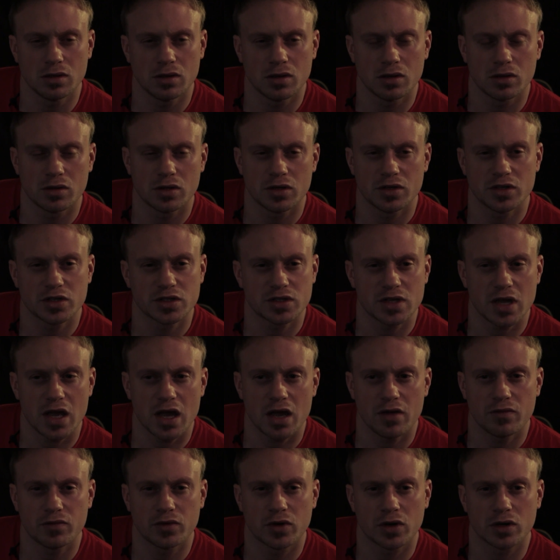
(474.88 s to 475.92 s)
You know, to just
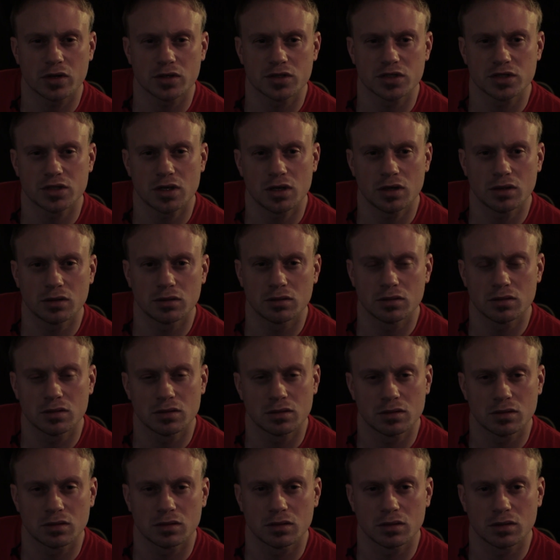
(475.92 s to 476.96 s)
having her son,
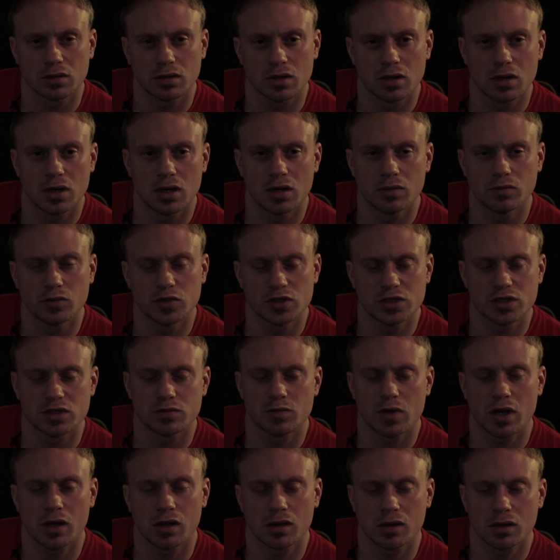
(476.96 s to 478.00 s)
which is
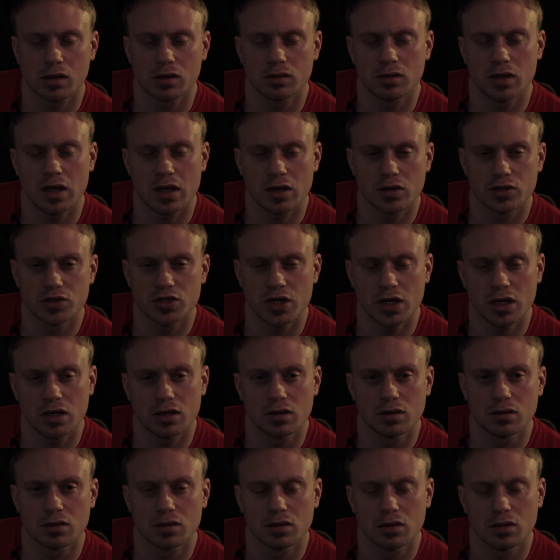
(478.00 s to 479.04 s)
my son now,
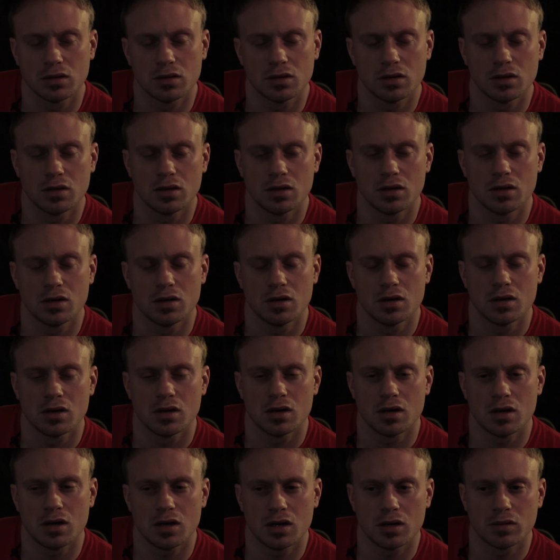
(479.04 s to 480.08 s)
Jaden,
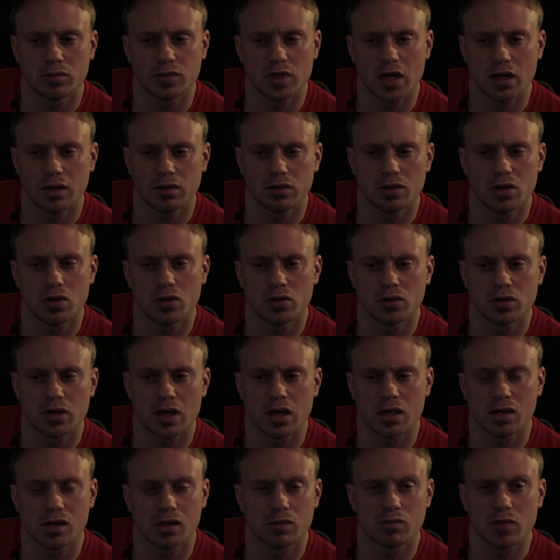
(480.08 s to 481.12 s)
not knowing
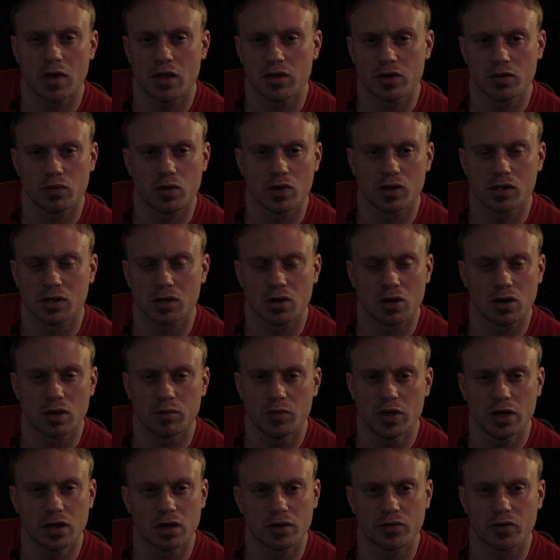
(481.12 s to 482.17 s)
that his mother wasn't going
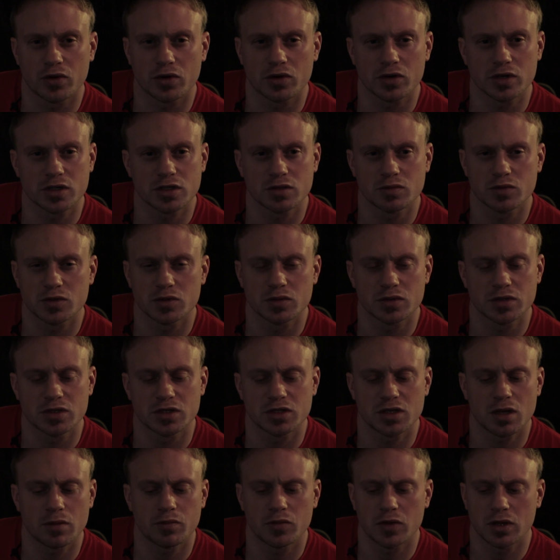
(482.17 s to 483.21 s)
to be there for Christmas was
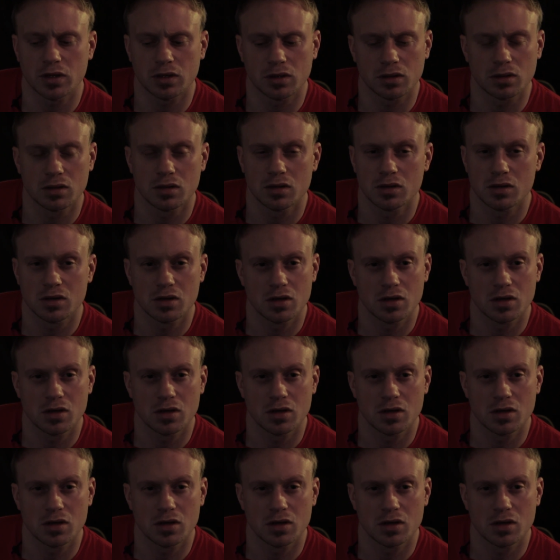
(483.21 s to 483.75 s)
something